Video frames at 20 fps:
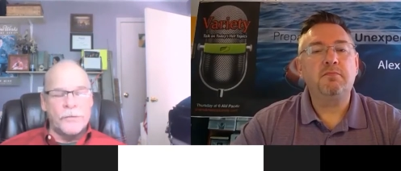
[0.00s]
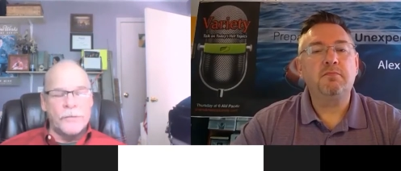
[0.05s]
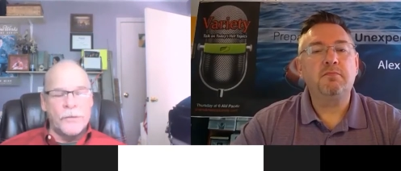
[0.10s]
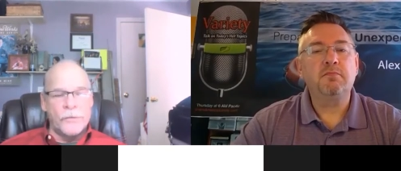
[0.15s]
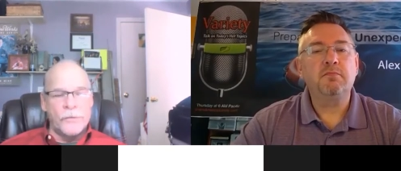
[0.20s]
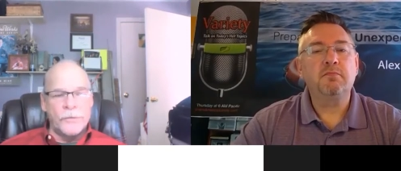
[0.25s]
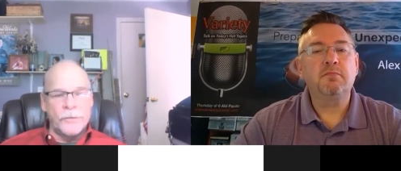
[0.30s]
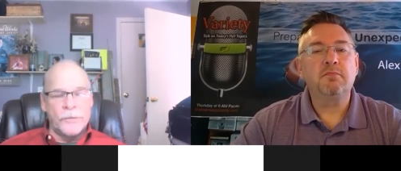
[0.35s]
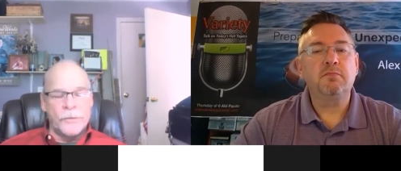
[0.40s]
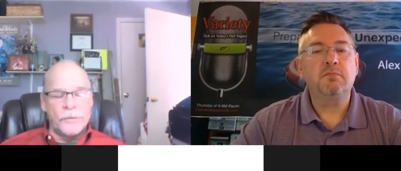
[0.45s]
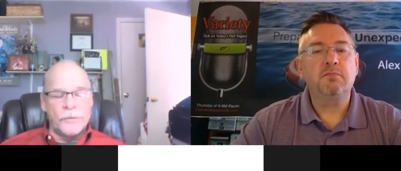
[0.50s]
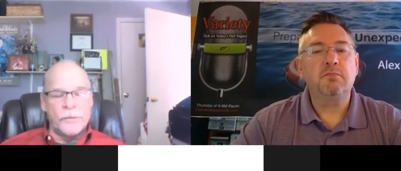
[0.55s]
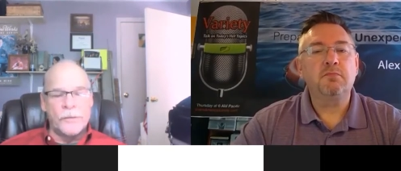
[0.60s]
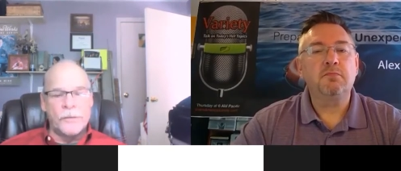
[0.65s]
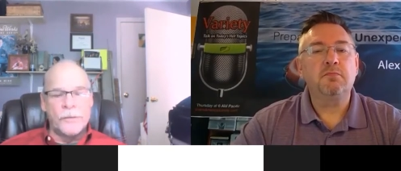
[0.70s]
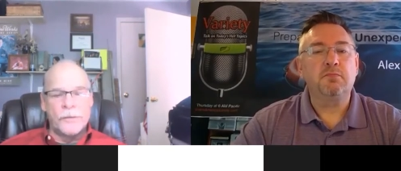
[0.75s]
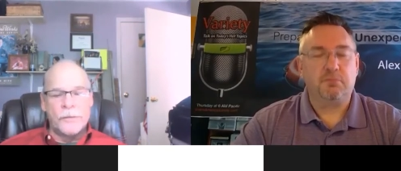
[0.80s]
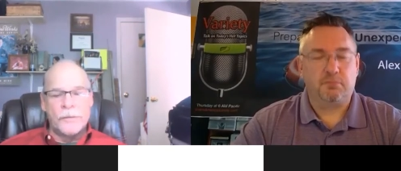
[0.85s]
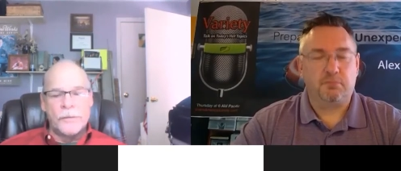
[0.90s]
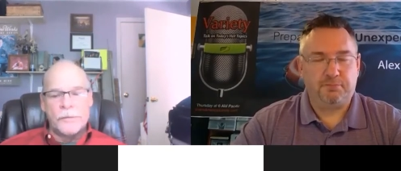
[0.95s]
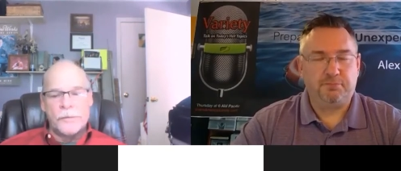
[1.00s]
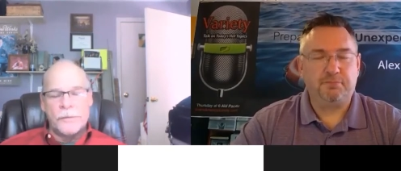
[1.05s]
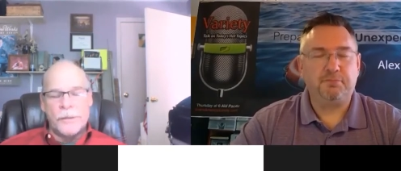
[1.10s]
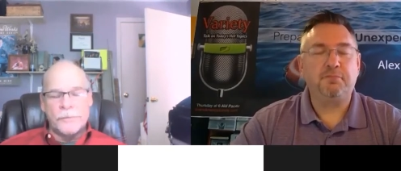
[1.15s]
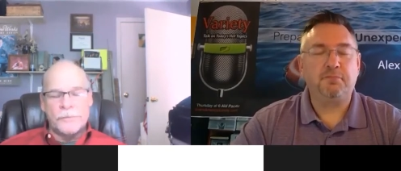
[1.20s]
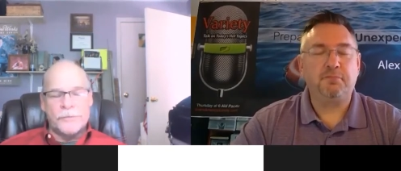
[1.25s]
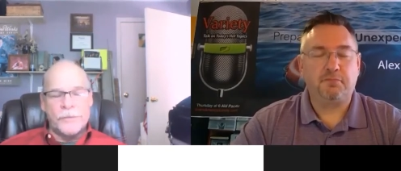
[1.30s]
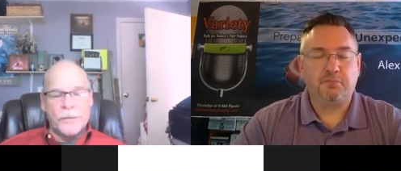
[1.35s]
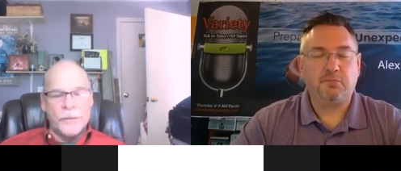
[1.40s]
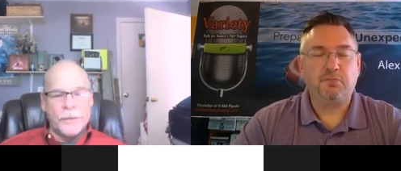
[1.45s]
Speaker 1: you know, you're
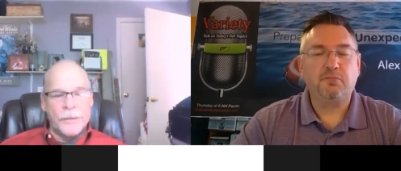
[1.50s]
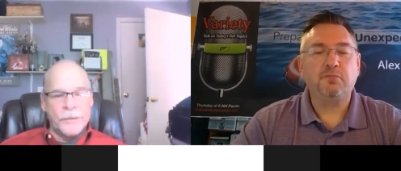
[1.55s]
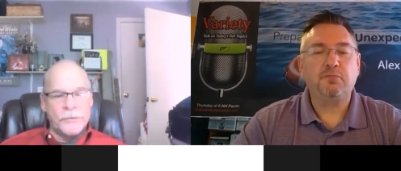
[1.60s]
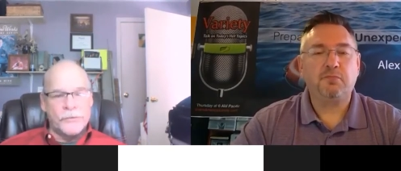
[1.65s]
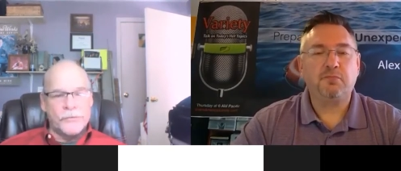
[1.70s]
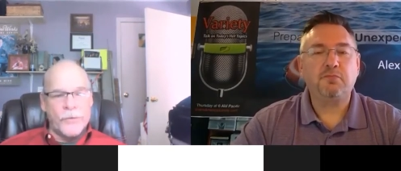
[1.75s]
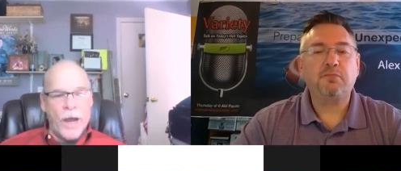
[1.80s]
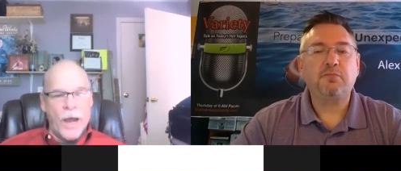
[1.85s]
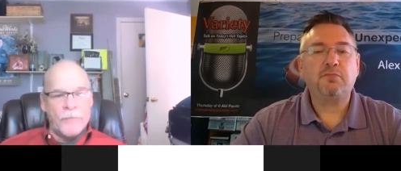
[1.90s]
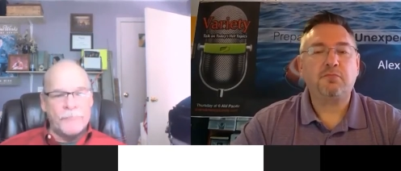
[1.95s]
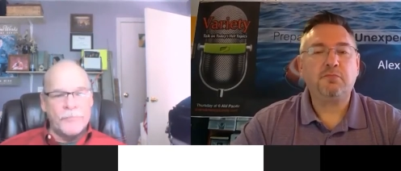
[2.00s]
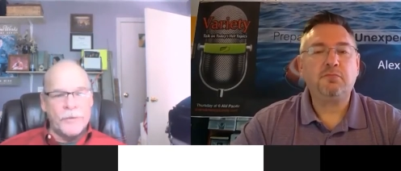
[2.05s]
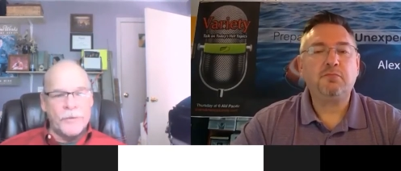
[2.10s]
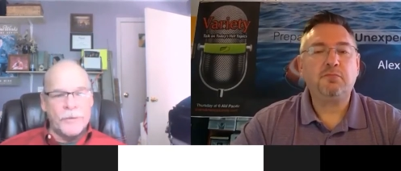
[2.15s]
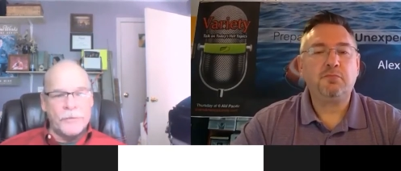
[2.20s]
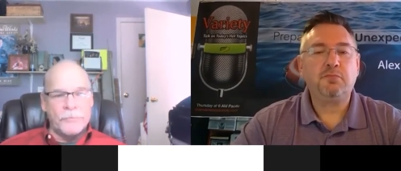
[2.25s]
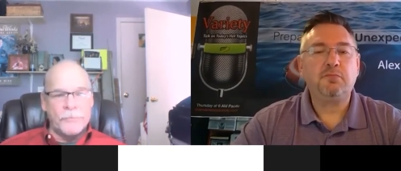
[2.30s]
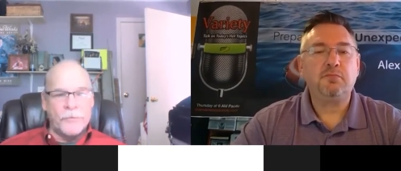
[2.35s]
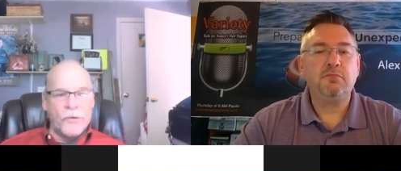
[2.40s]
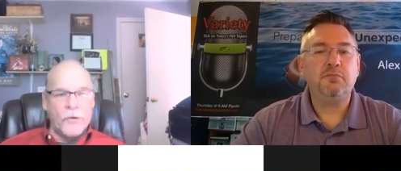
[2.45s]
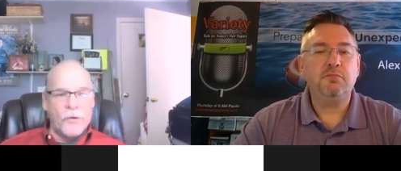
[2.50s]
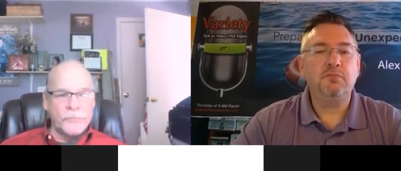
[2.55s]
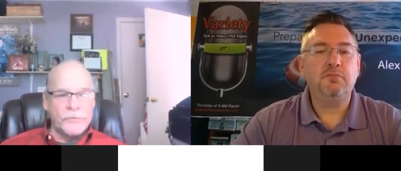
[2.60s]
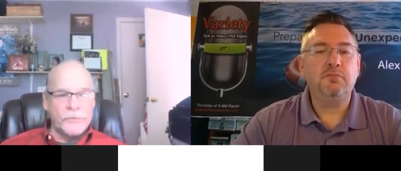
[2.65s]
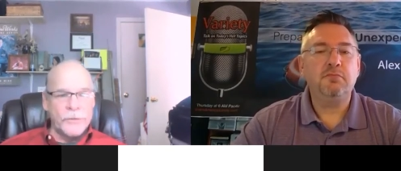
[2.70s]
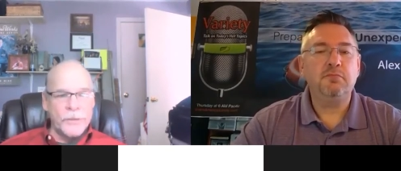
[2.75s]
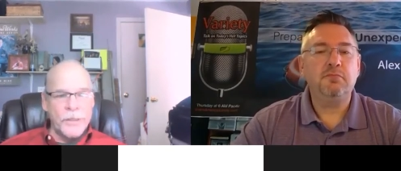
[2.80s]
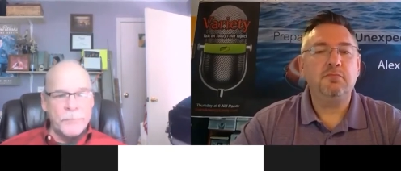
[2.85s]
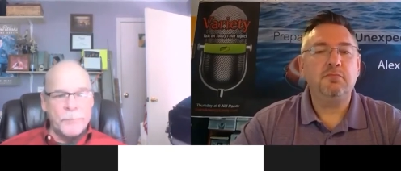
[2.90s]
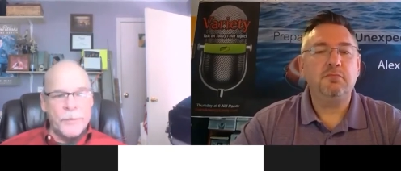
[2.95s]
sitting in traffic, you're at home
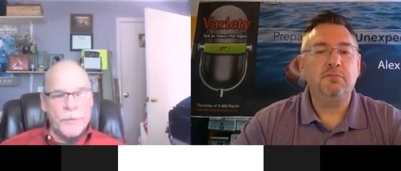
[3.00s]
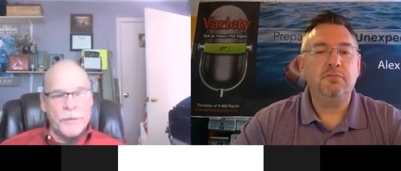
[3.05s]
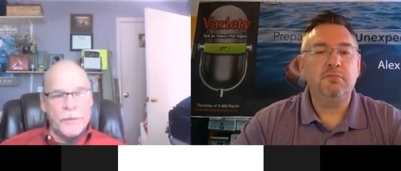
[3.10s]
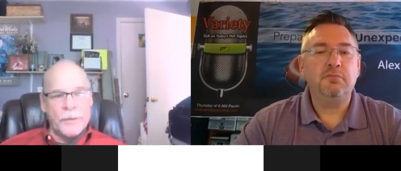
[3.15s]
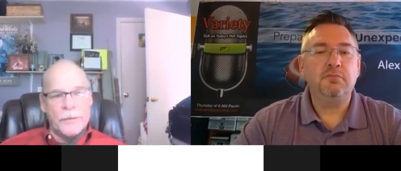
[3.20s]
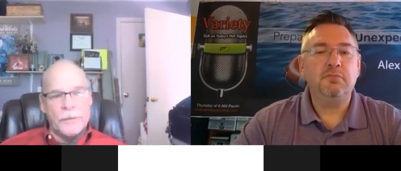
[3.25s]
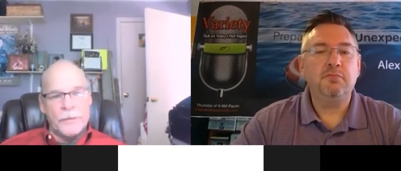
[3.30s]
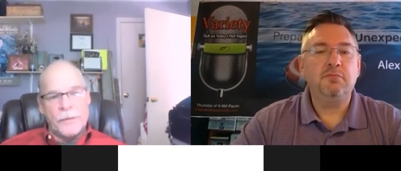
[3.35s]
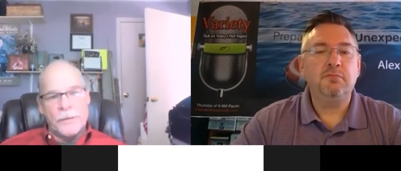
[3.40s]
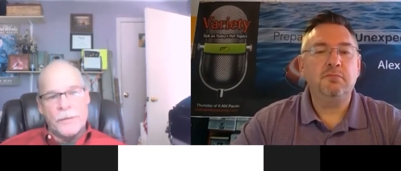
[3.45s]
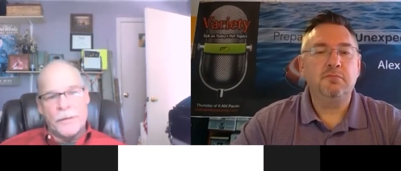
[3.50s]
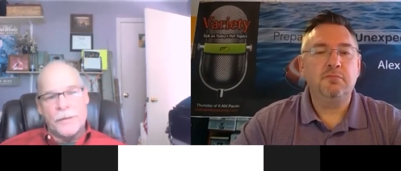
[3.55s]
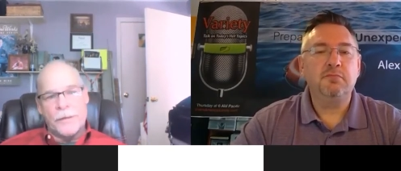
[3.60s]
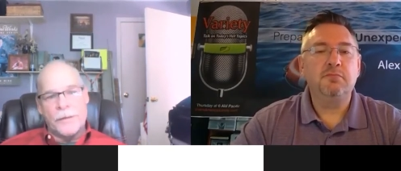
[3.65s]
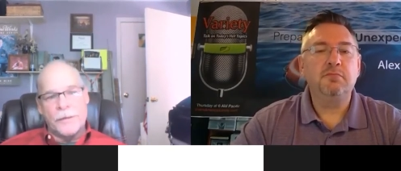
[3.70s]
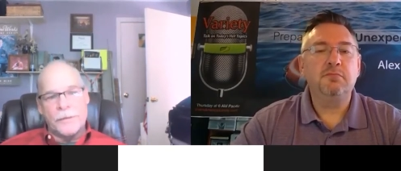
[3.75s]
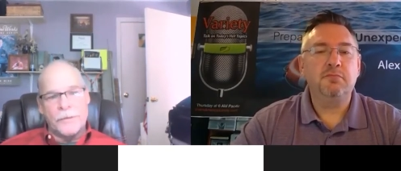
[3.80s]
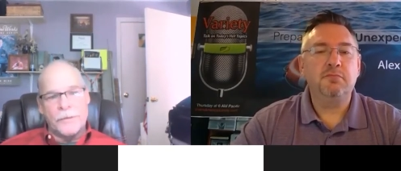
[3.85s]
sleeping, uh,